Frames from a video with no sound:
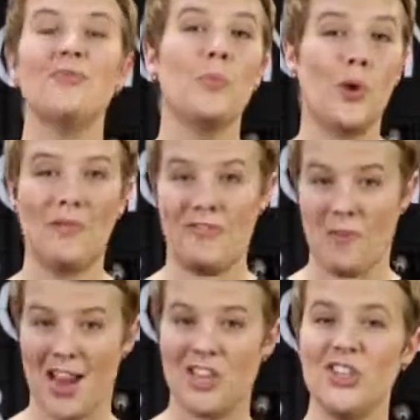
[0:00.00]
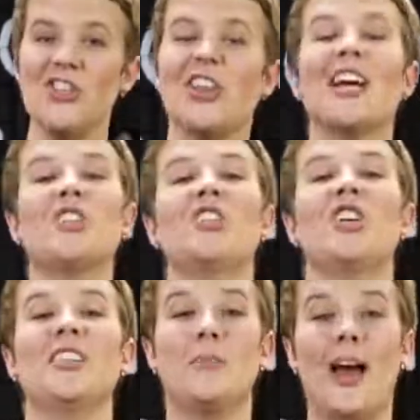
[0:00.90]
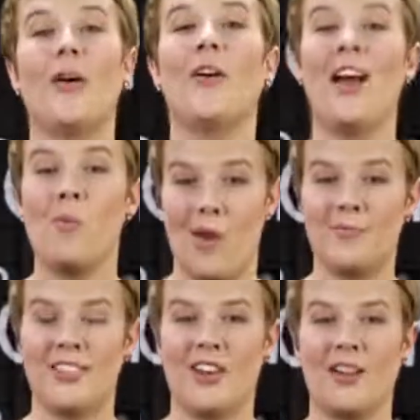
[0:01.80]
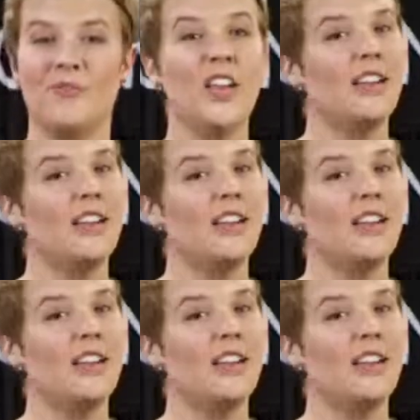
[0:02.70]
for more information, you can actually check them out on our website.